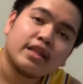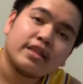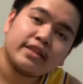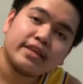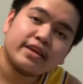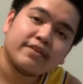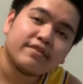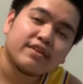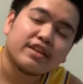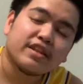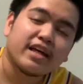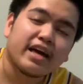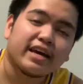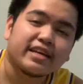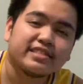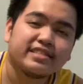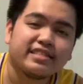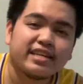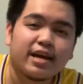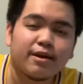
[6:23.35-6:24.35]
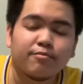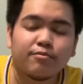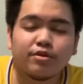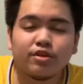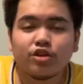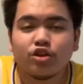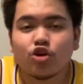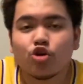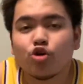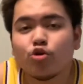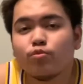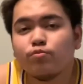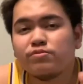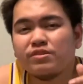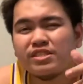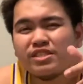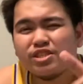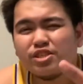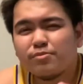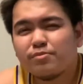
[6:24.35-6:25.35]
Leave a like down below.
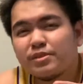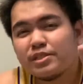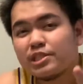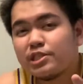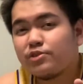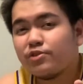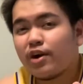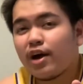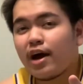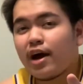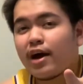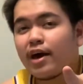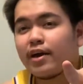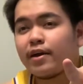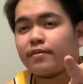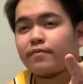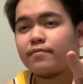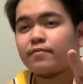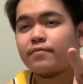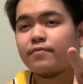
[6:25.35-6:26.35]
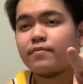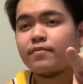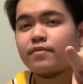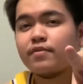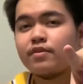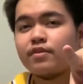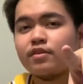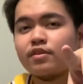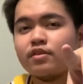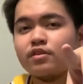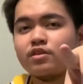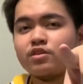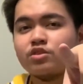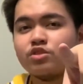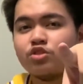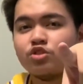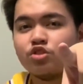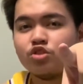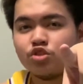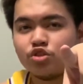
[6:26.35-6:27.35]
Subscribe
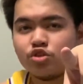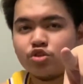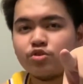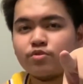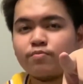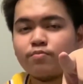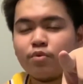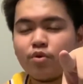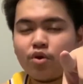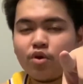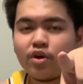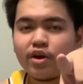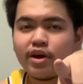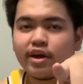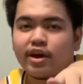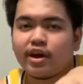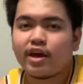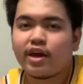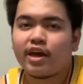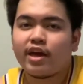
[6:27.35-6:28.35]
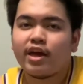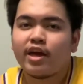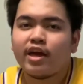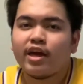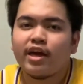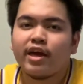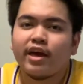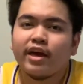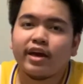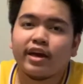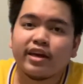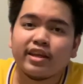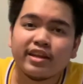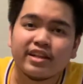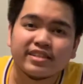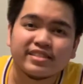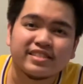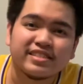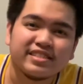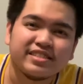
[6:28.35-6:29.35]
to your boy. And
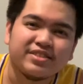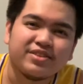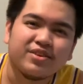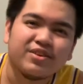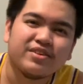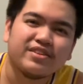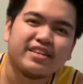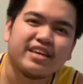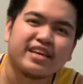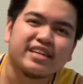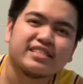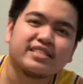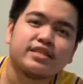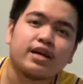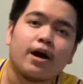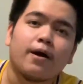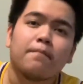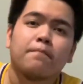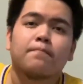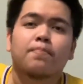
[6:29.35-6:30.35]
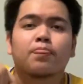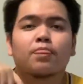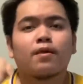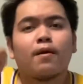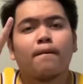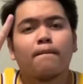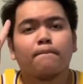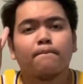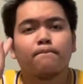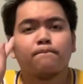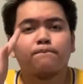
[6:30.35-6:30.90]
I'll see you all next time.